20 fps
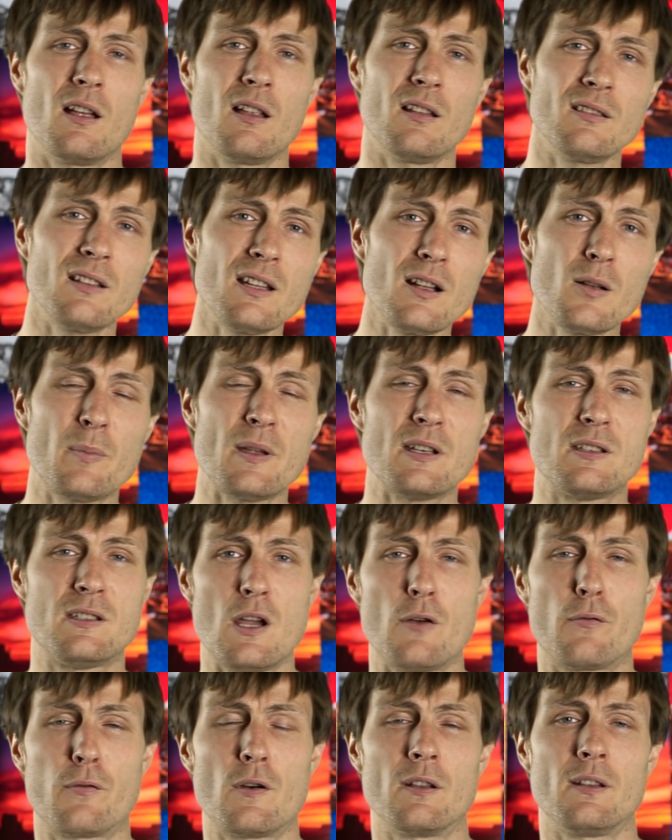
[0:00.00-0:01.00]
a little bit
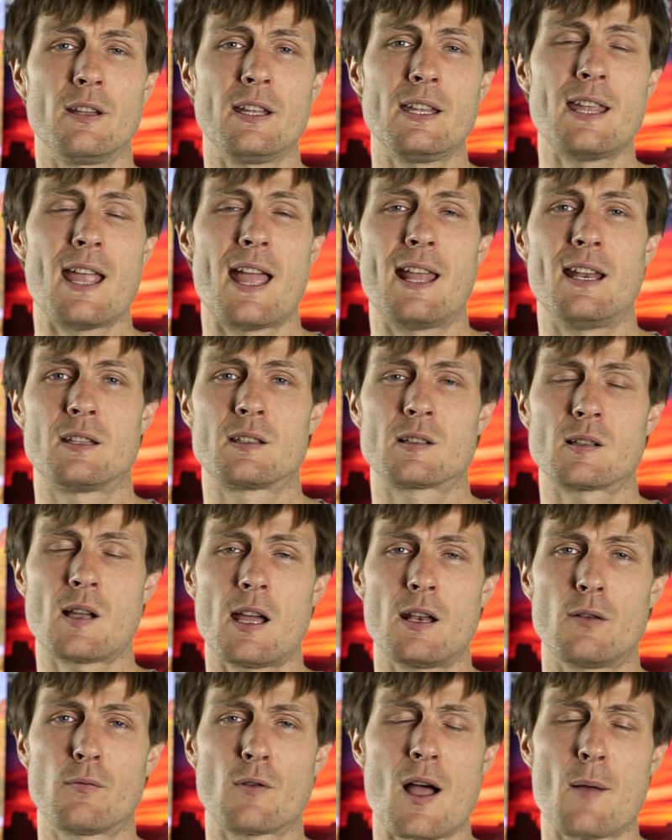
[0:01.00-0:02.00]
differently and it's
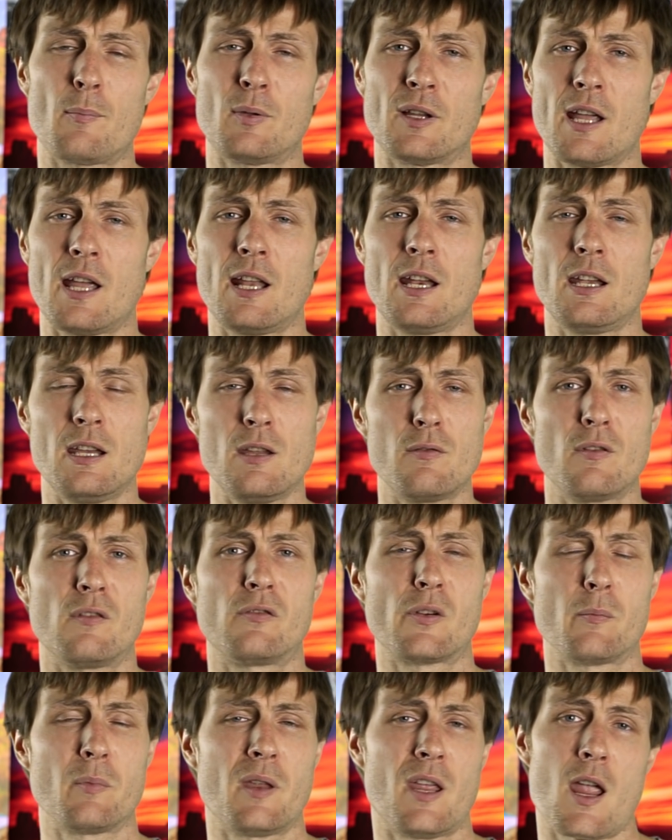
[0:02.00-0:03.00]
kind of complicated even
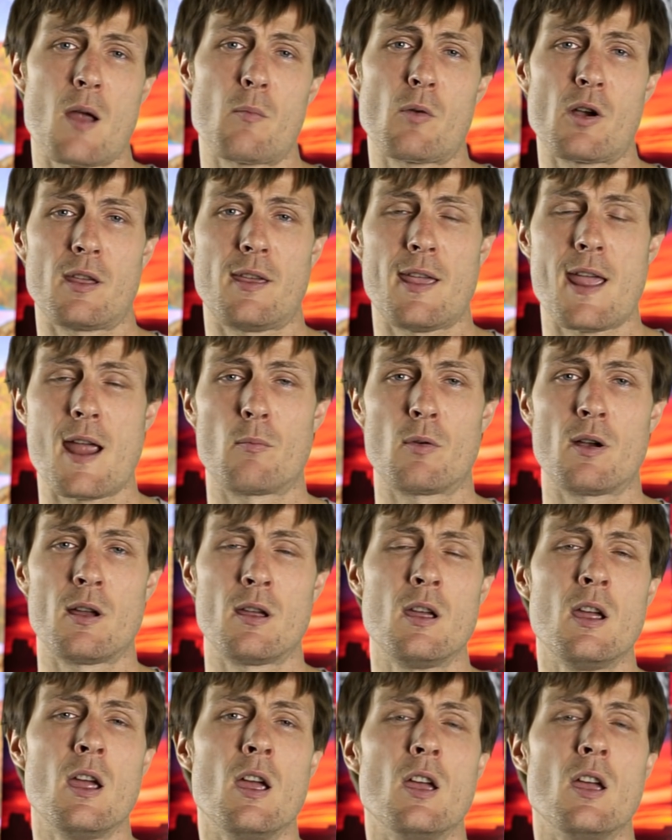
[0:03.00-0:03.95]
from camera to camera.